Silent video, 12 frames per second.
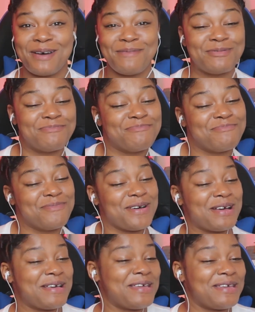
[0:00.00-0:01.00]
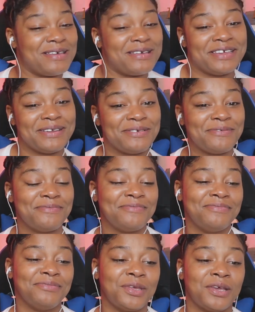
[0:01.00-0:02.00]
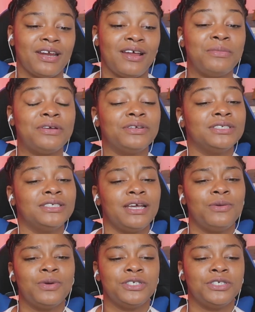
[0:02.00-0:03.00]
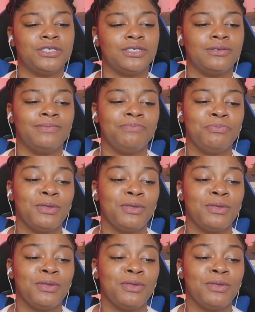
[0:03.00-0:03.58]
I'm a man. And I'm here to stay with you.